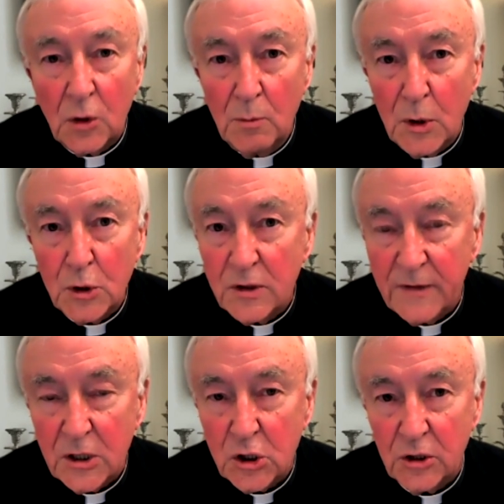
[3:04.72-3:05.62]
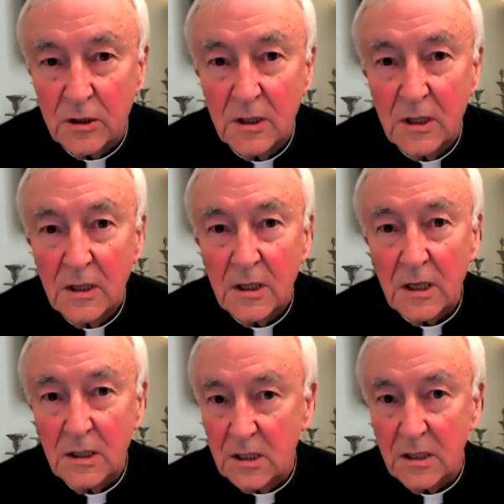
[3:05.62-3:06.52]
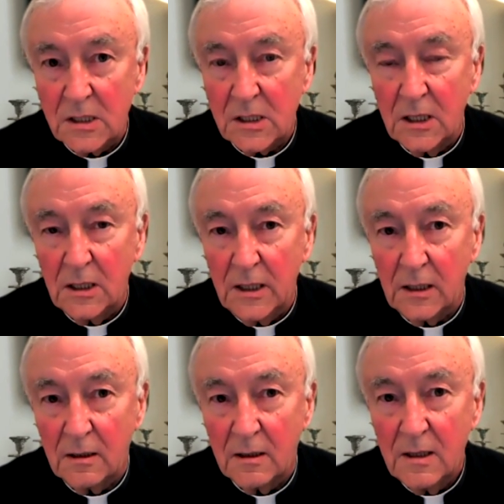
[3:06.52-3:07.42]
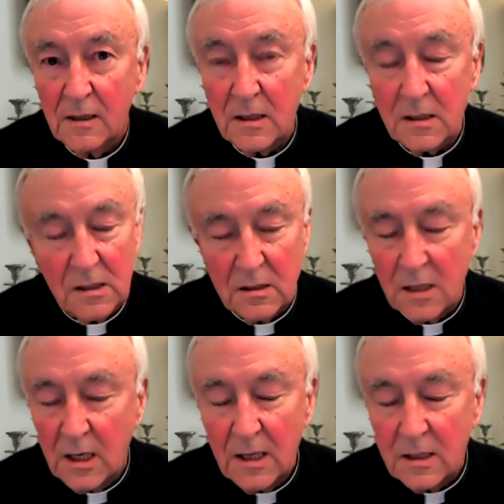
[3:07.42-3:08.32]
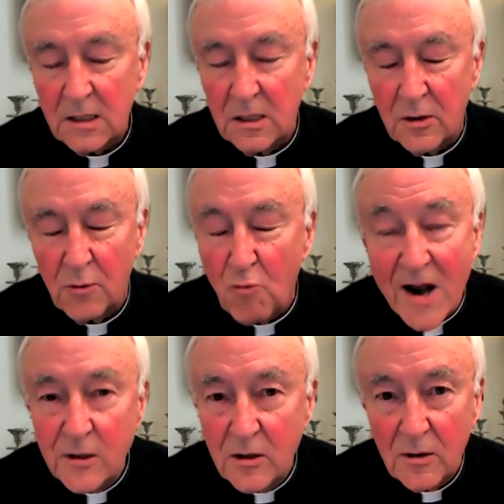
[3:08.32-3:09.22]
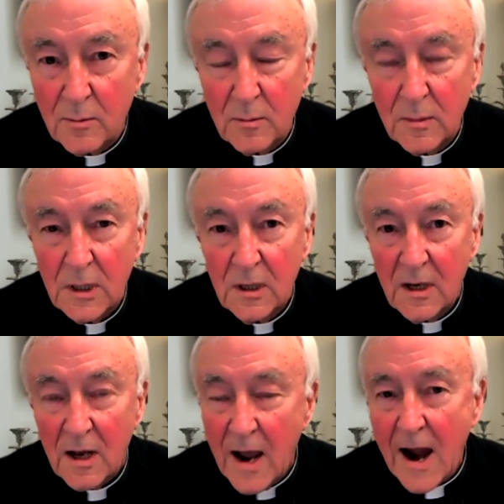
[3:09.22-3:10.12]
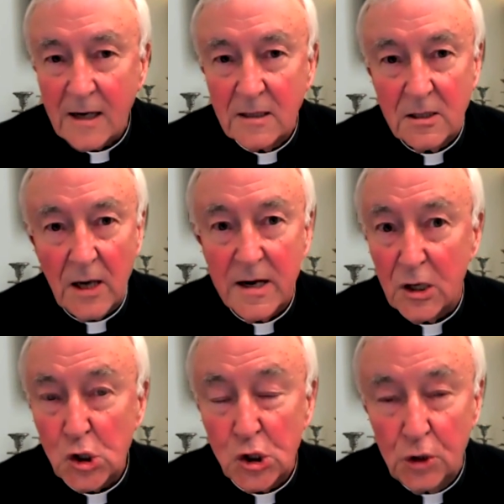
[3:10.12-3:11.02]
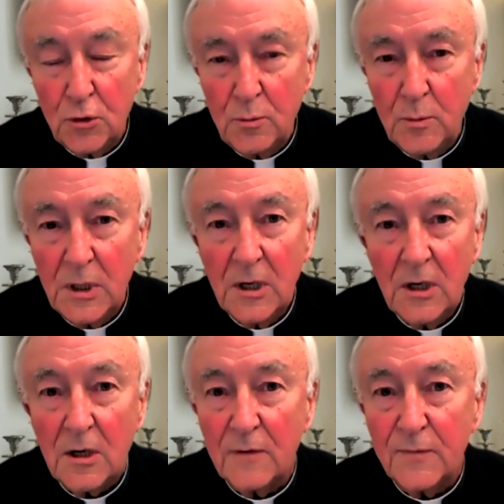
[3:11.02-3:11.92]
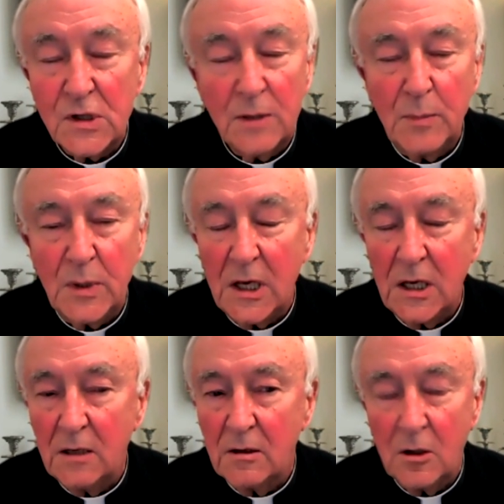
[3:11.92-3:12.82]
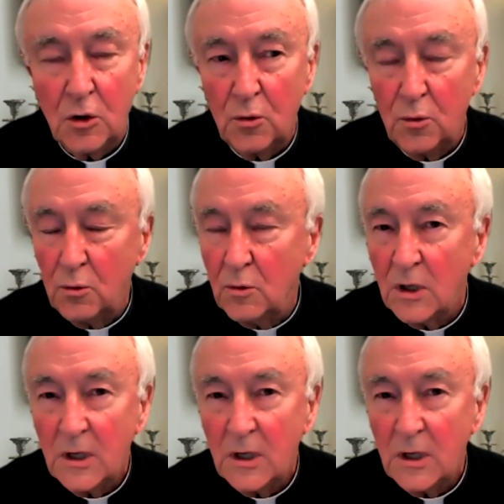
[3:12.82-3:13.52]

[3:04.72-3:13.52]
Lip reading: motivation into this killing. This is a random act, I assume, of somebody who